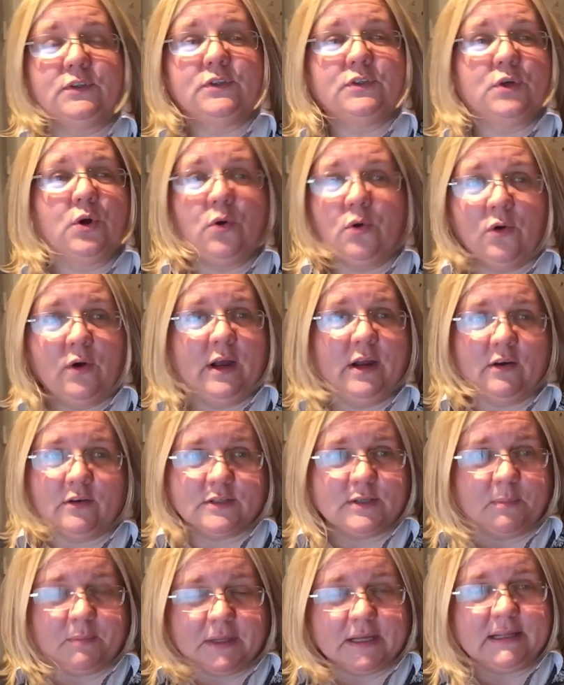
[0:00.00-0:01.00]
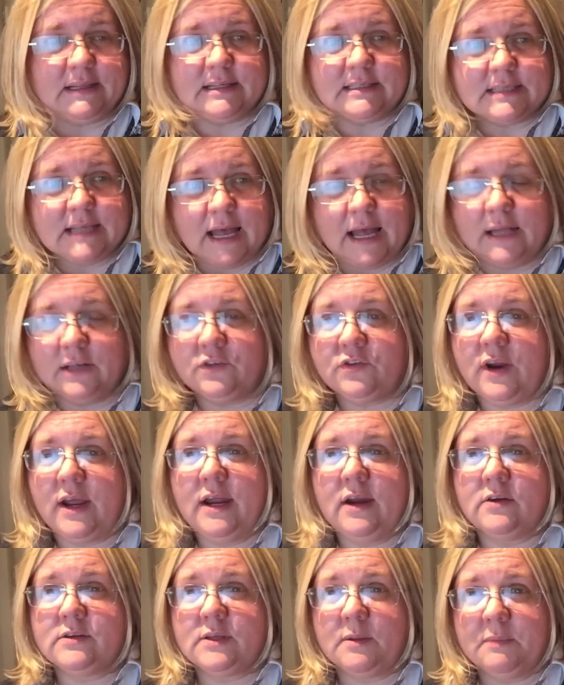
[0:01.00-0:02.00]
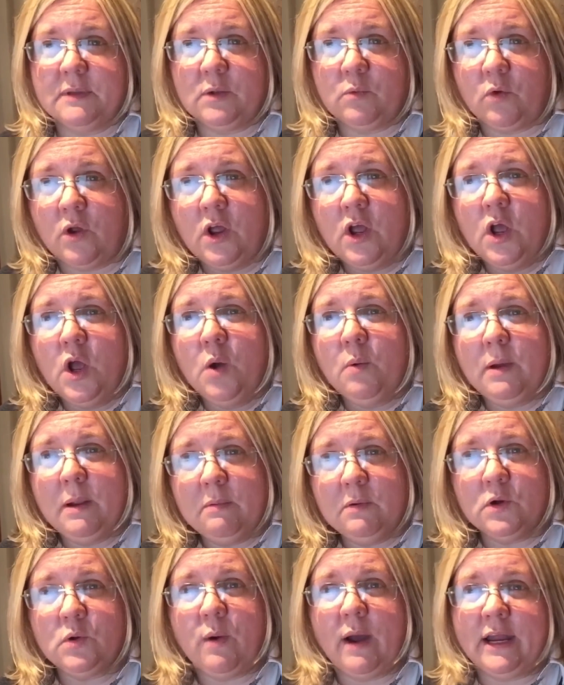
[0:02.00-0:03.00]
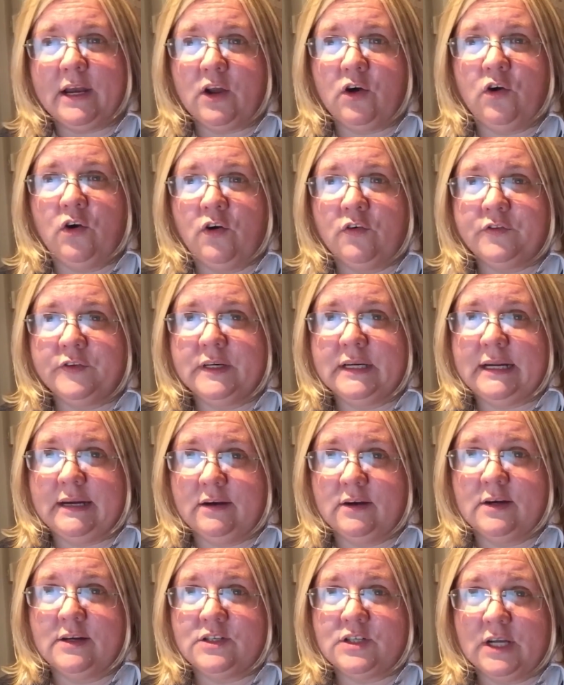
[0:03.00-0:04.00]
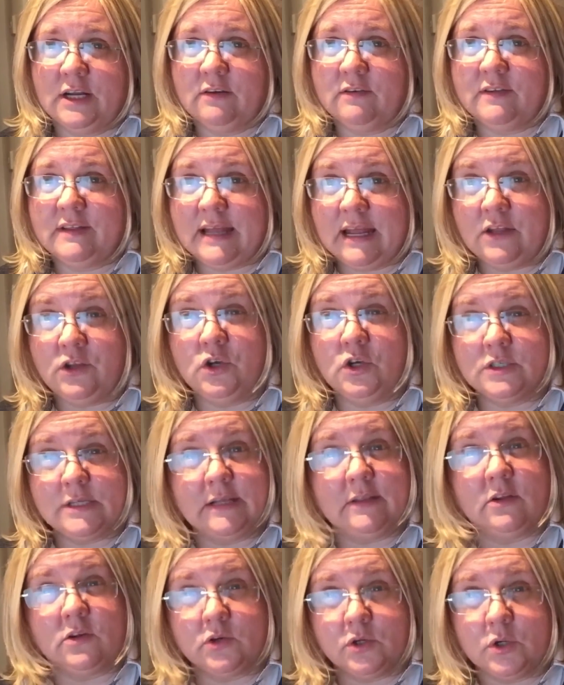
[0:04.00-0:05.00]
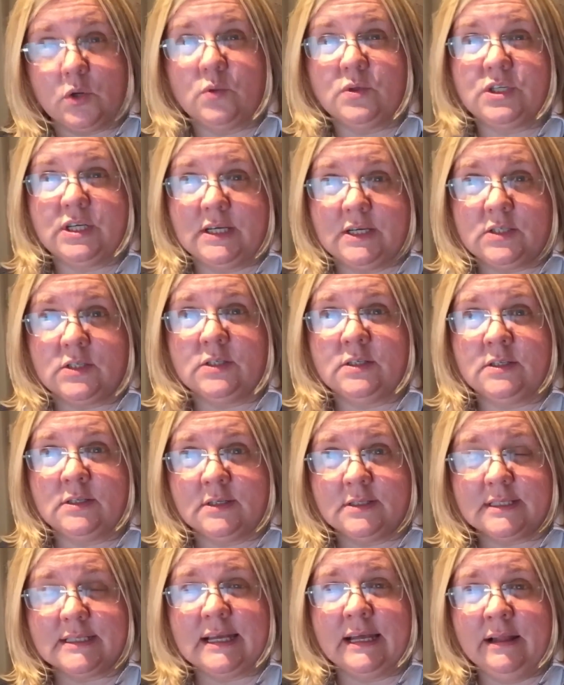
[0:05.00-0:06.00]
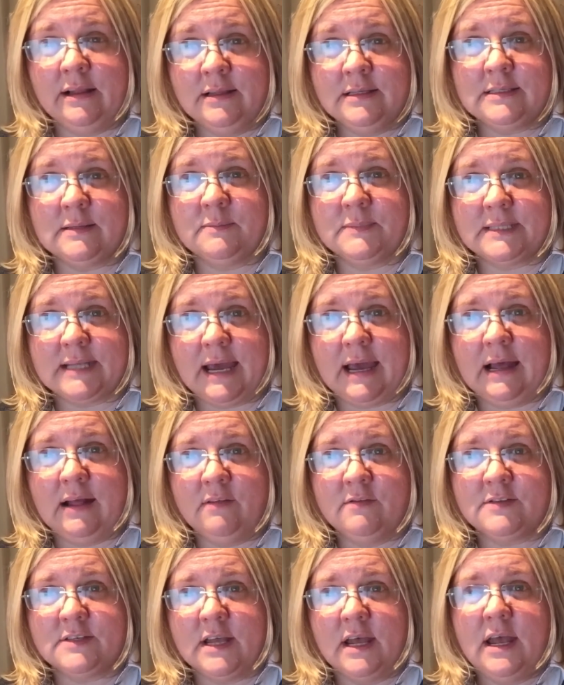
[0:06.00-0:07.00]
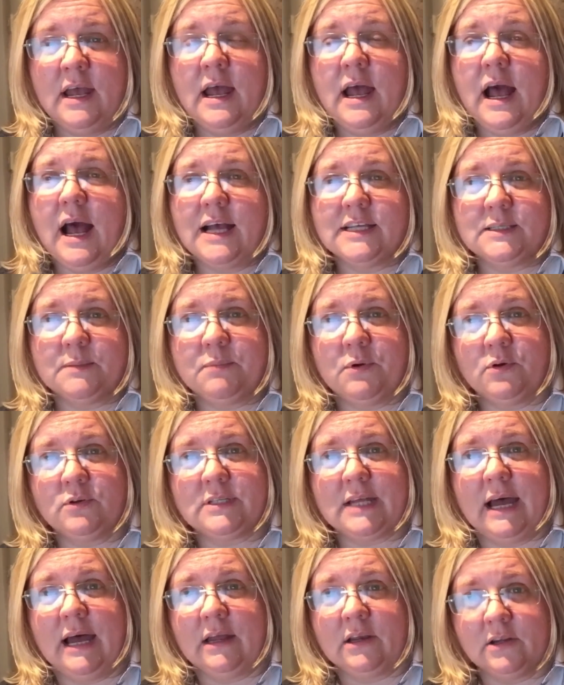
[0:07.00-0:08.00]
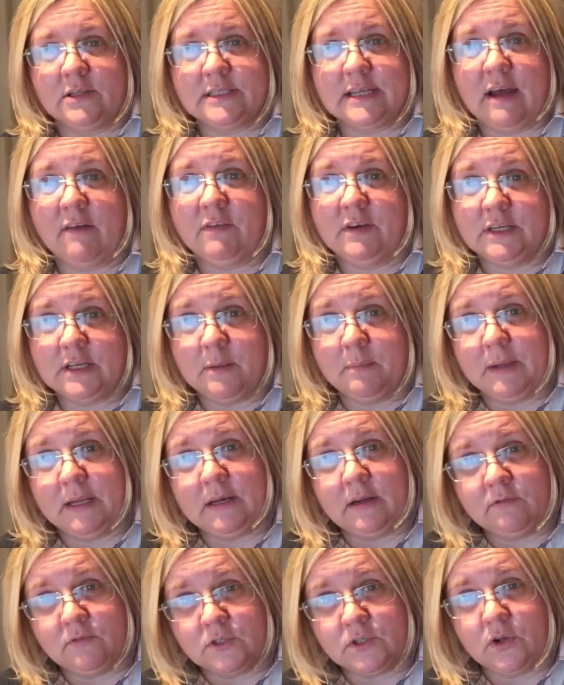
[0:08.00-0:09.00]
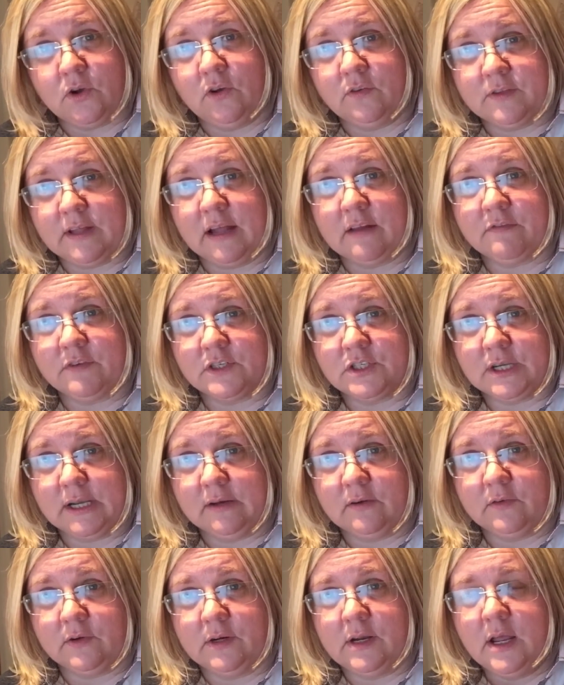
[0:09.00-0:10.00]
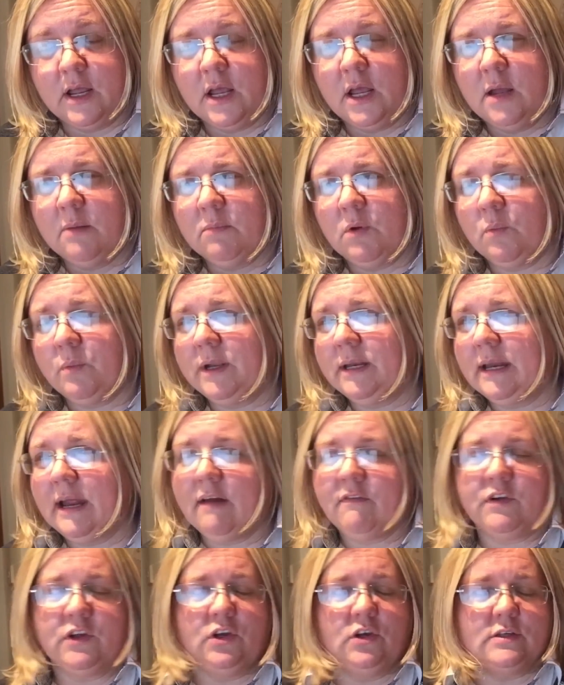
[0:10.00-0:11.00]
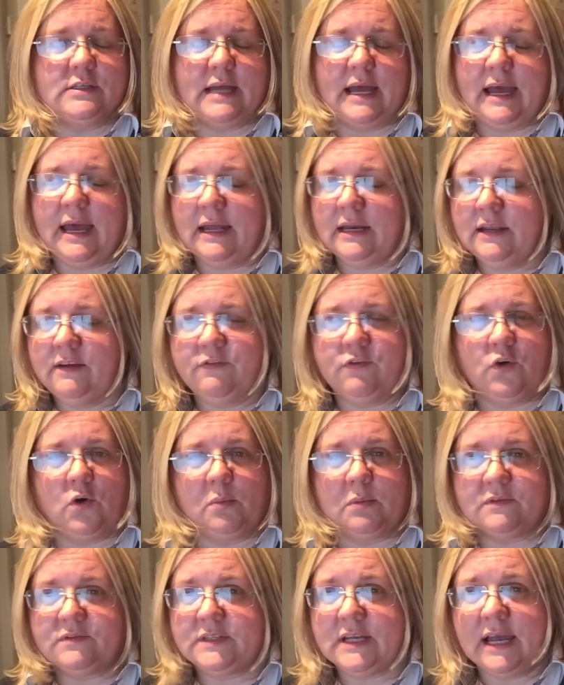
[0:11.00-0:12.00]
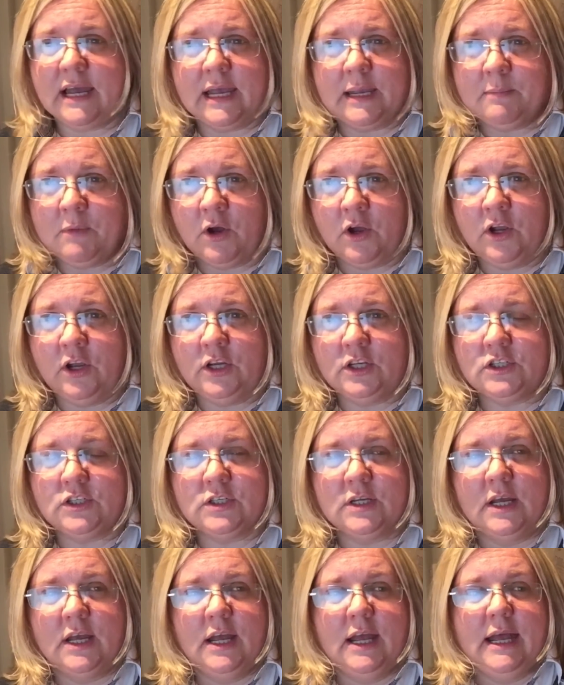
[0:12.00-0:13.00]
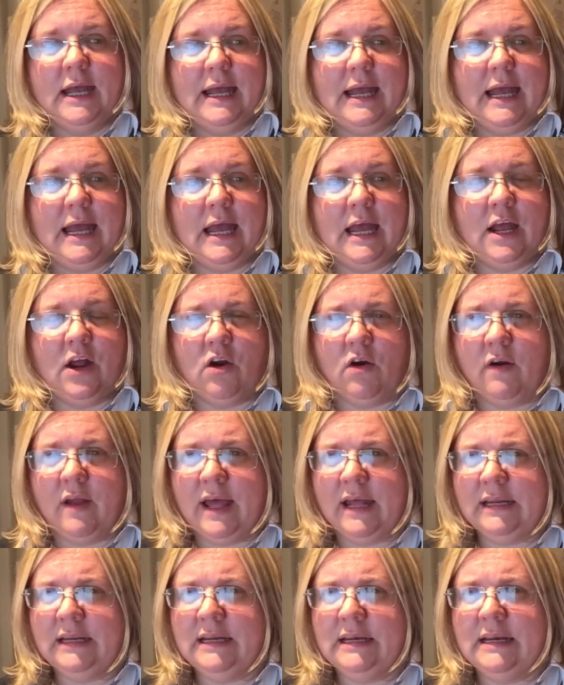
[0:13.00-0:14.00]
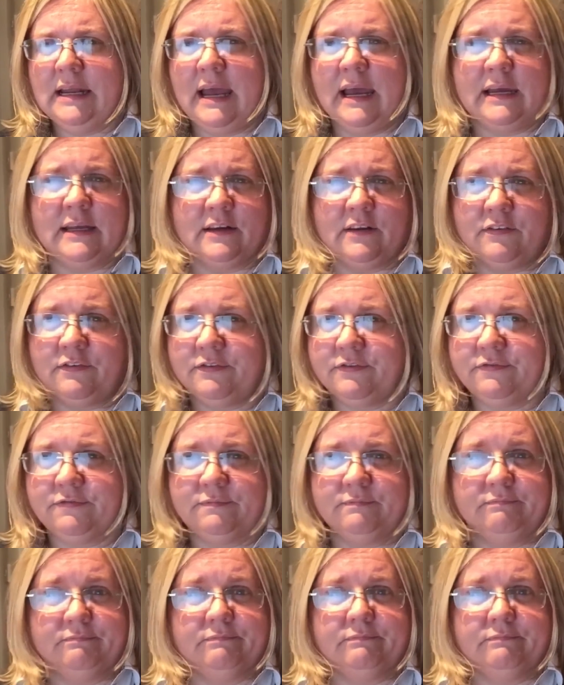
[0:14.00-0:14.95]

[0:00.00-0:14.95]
toy or something in the sand tray or something, we will quite often hear children then using their negotiation skills themselves as opposed to adults having to come in and resolve that for children. But we never use any form of time out or any negative